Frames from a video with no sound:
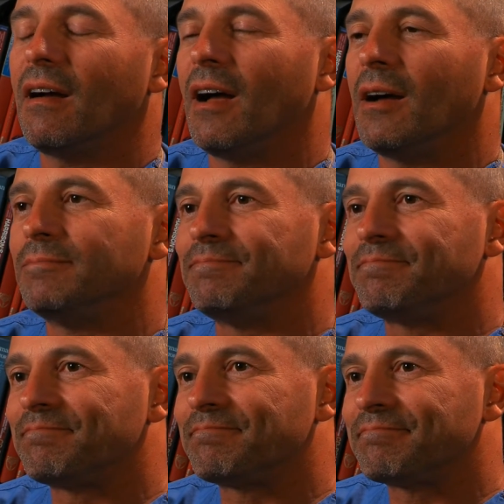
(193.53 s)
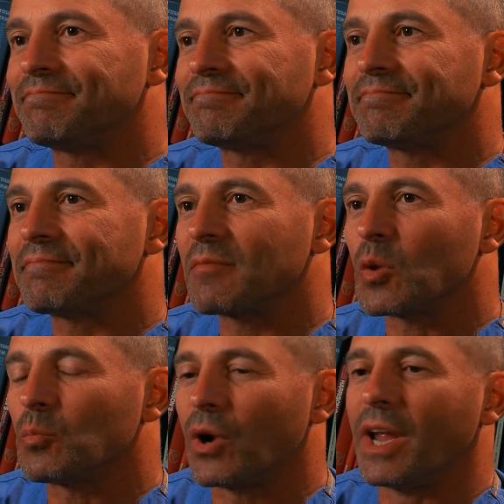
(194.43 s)

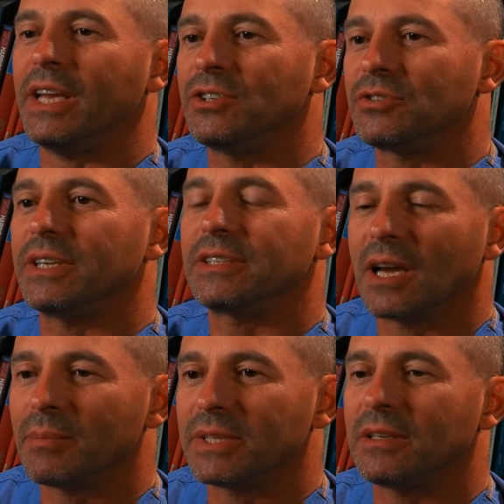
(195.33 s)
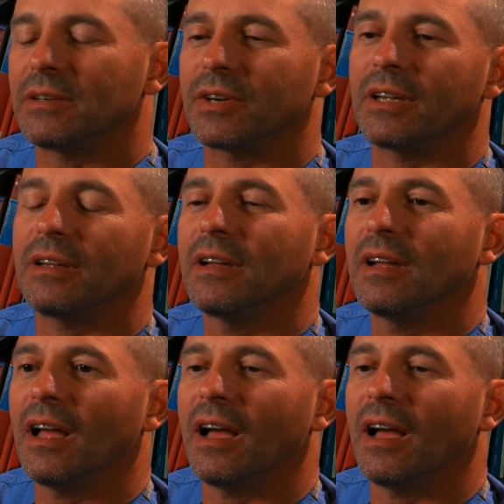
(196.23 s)
brain injury, at time of delivery,